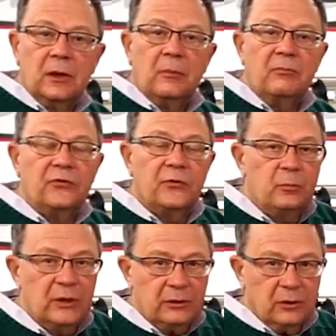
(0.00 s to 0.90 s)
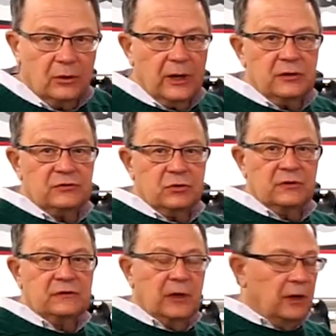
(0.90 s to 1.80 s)
familiarize
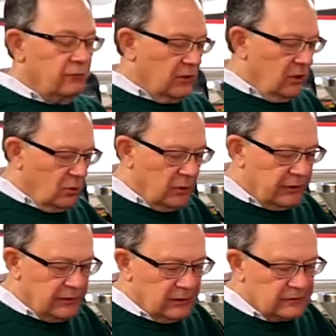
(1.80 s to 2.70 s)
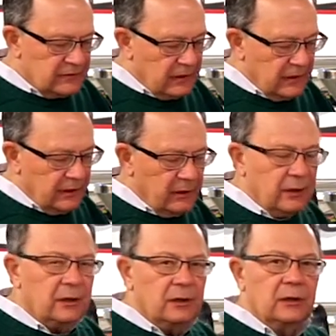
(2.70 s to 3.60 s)
yourself with the
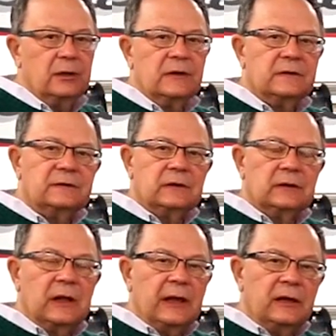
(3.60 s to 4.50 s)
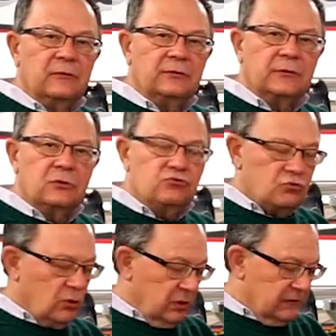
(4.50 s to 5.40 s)
entire line of
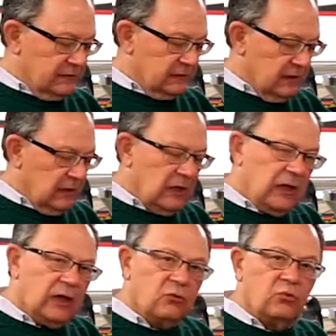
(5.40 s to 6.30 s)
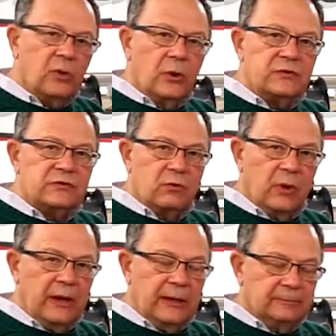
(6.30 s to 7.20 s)
controls and roast
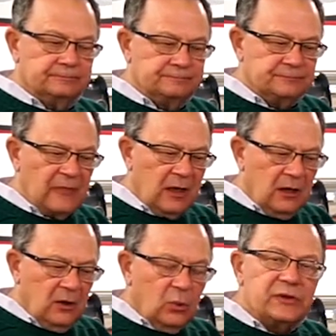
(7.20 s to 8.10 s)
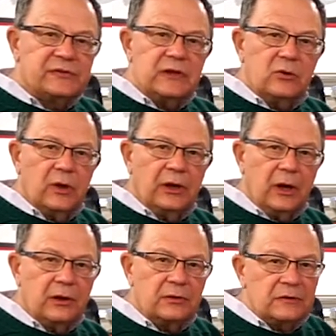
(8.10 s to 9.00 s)
away. We'll see you on
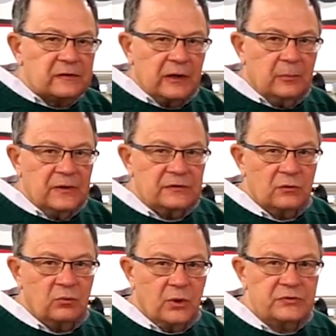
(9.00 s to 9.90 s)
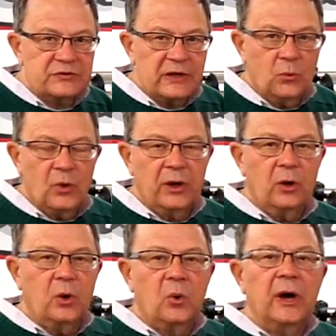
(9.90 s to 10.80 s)
other segments of Roasting
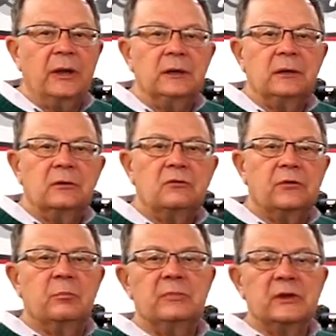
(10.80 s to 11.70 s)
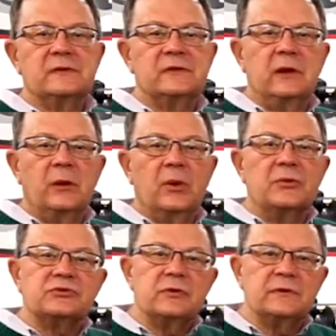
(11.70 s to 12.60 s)
101 from Mill City
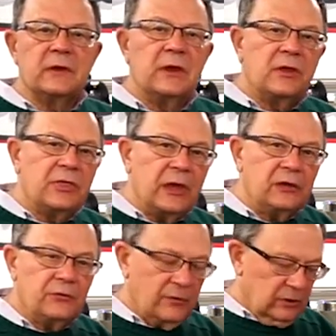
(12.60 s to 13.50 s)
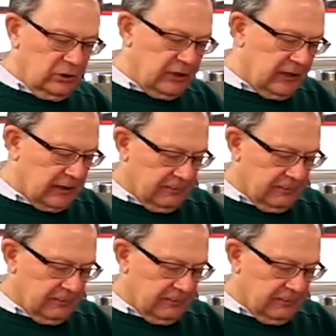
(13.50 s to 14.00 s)
Roasters. Thanks for looking in.